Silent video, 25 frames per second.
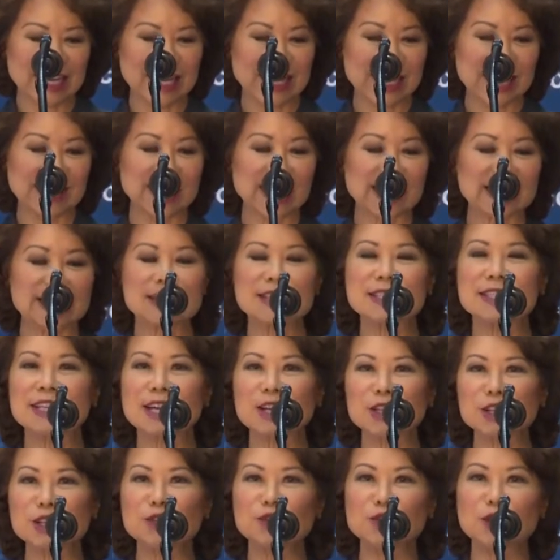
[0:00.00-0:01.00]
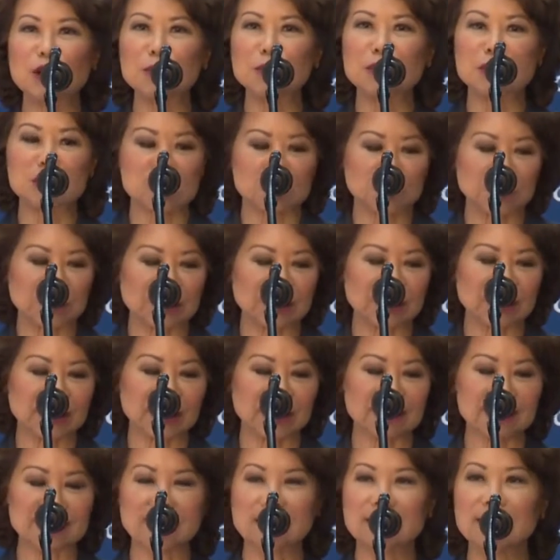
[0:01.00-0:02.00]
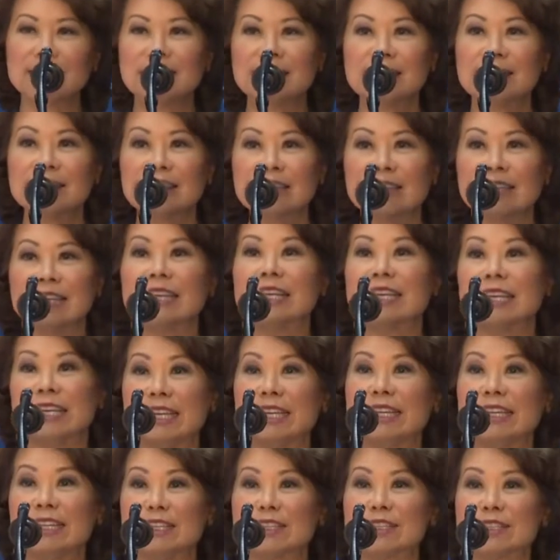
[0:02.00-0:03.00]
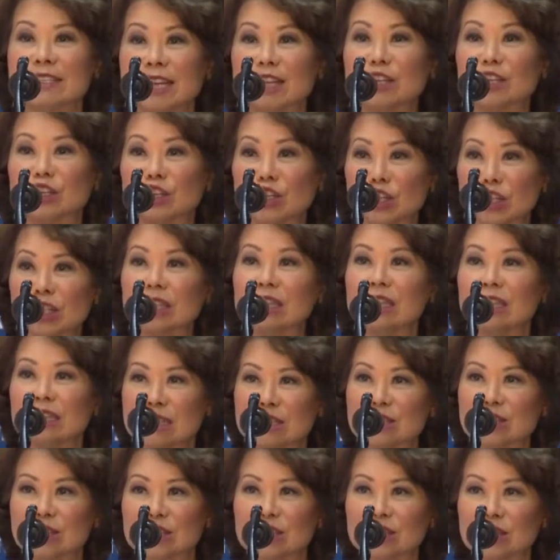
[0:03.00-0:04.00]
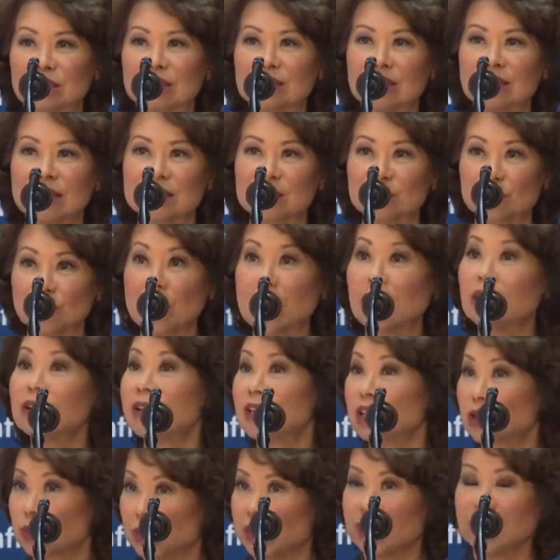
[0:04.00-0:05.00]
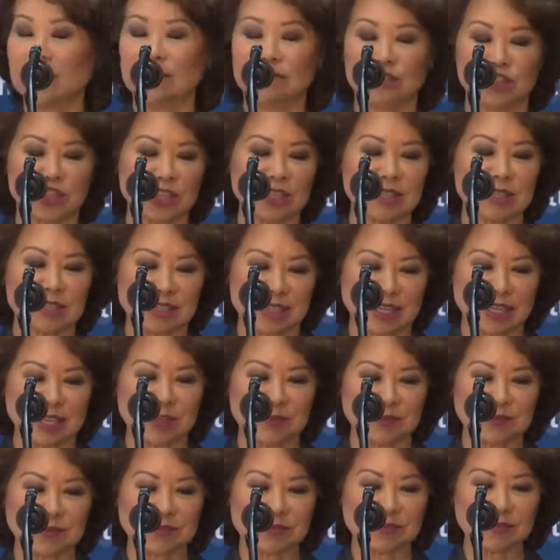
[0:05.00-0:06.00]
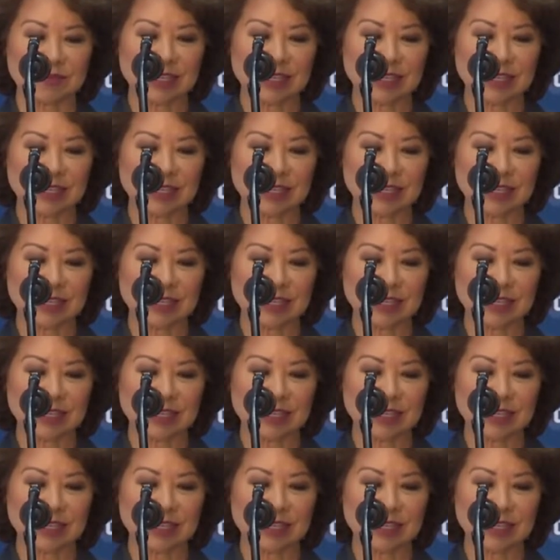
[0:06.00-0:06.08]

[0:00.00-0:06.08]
And I can tell you from experience, he is a good listener as well as we have just seen.